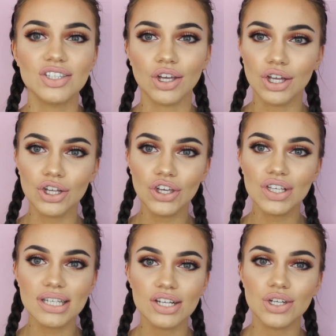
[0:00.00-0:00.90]
So you can
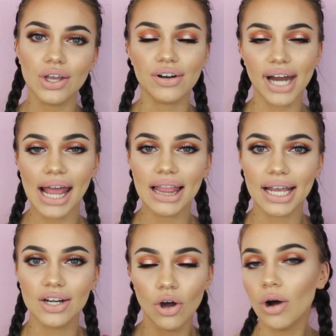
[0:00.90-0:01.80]
use it to create
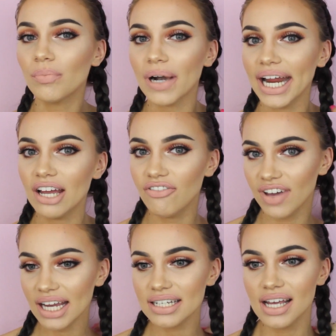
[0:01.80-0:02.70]
like an ombre
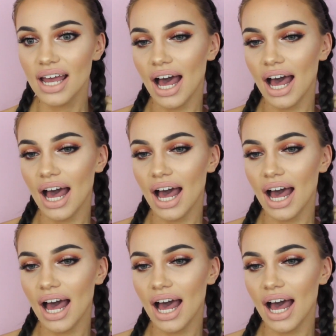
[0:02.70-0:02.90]
effect.